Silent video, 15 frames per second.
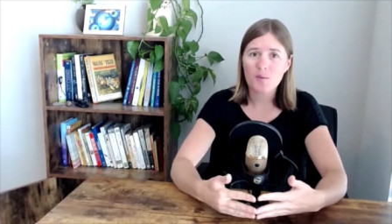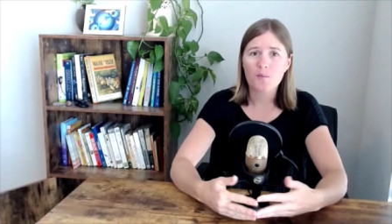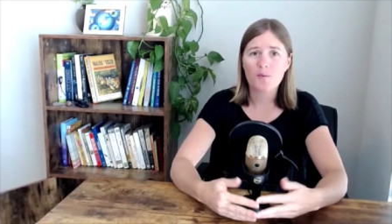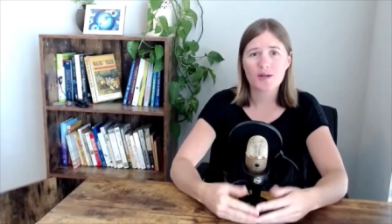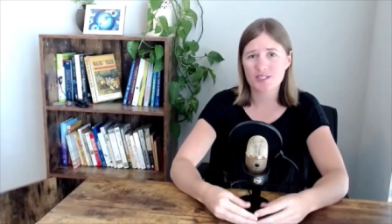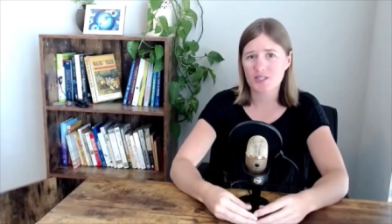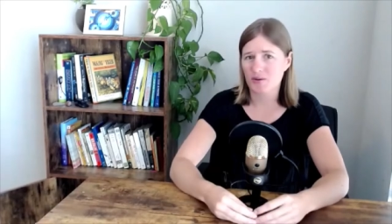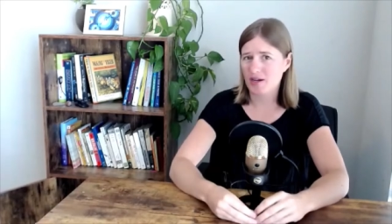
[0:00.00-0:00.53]

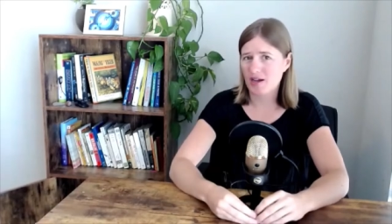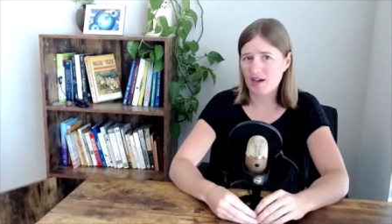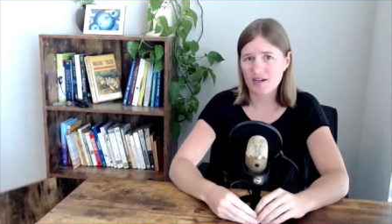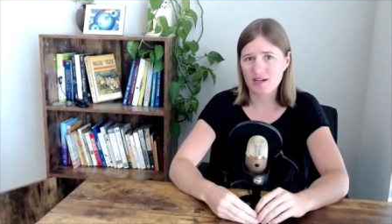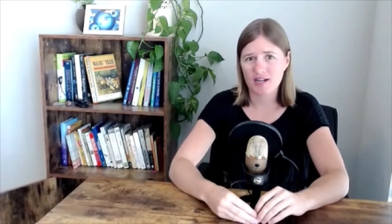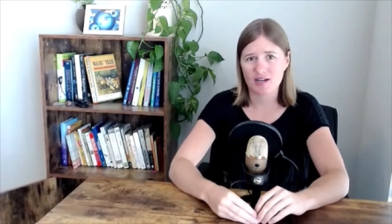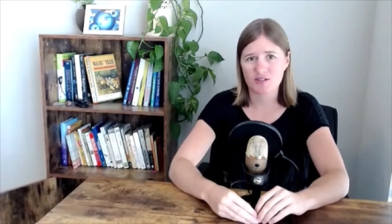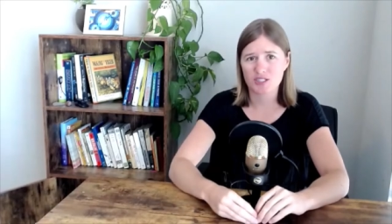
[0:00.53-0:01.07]
what's going on
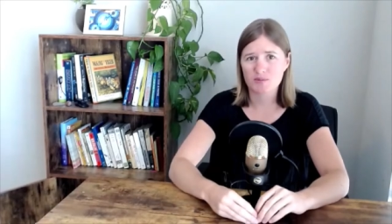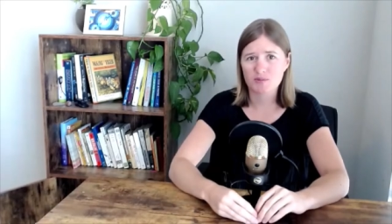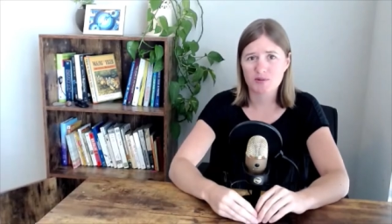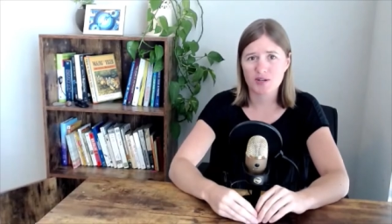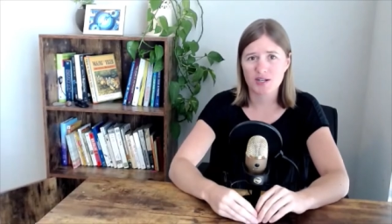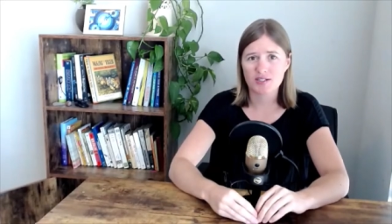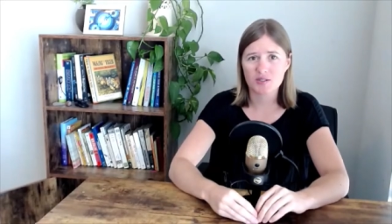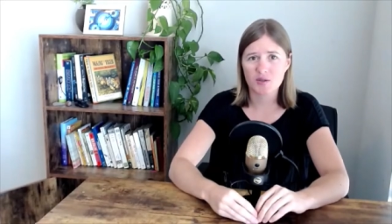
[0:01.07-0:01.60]
and how she
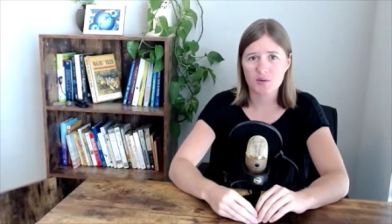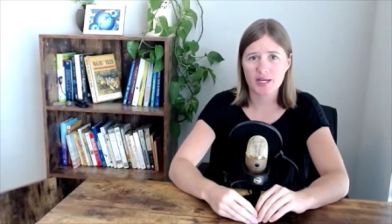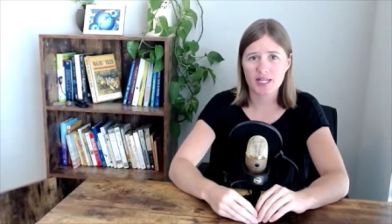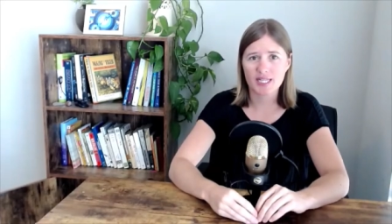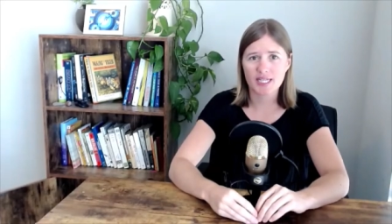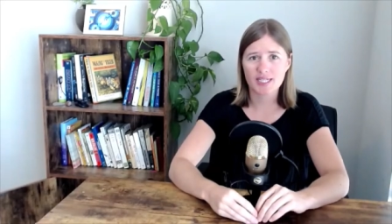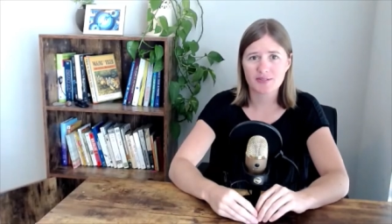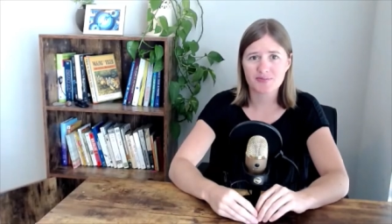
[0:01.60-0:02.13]
moved on so
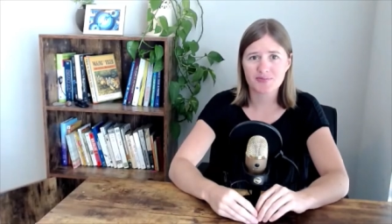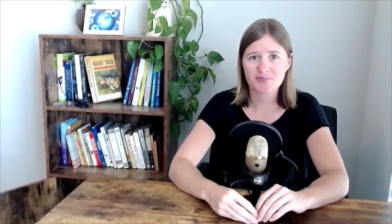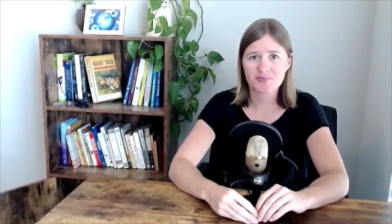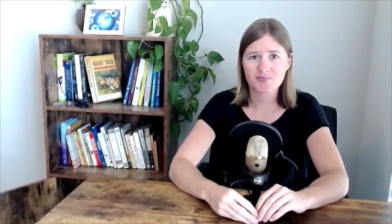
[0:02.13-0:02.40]
quickly.